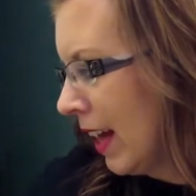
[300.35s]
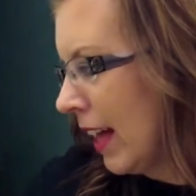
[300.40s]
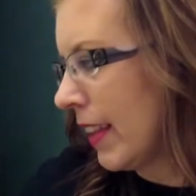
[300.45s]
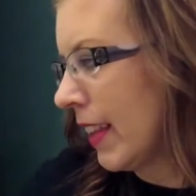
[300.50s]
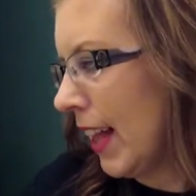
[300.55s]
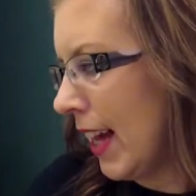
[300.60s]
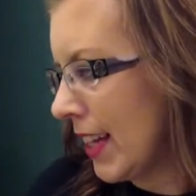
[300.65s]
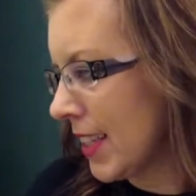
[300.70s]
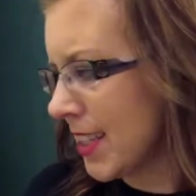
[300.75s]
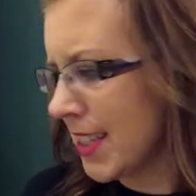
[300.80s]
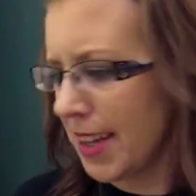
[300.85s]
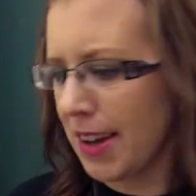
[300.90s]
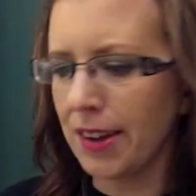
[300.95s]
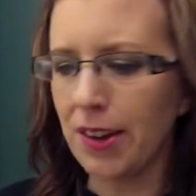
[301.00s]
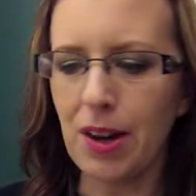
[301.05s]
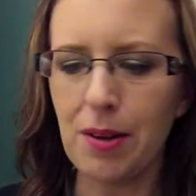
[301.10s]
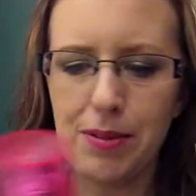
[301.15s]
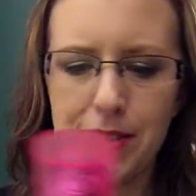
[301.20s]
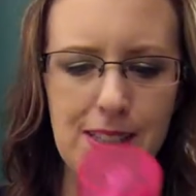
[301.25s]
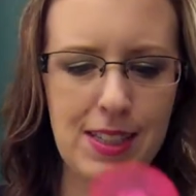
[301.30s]
And the last thing
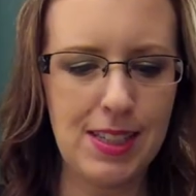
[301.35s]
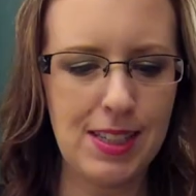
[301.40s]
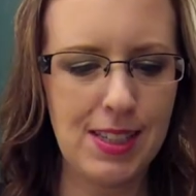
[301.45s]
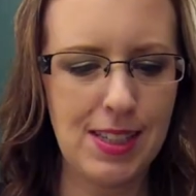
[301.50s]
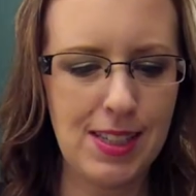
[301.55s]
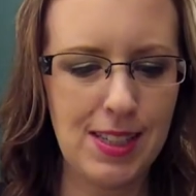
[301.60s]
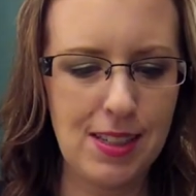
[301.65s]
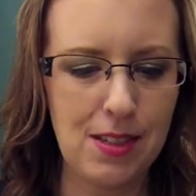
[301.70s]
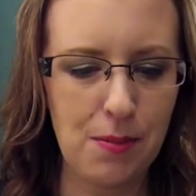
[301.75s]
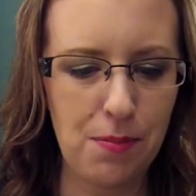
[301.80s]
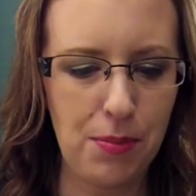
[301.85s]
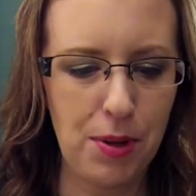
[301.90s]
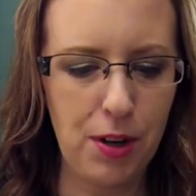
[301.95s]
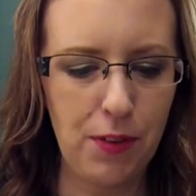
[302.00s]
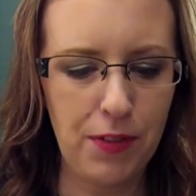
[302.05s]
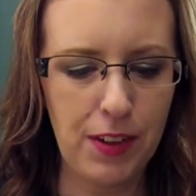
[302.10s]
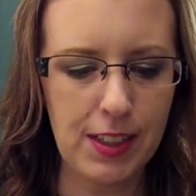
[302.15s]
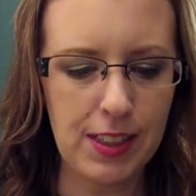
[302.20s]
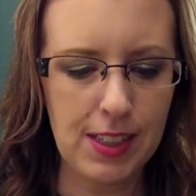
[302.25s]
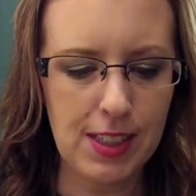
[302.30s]
I got was this
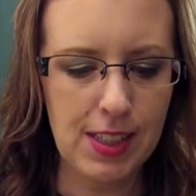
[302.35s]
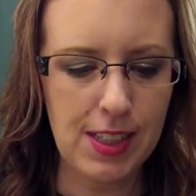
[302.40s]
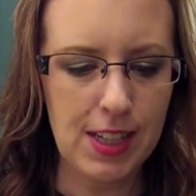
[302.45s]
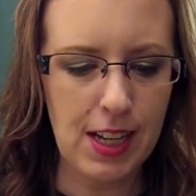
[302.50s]
Perfect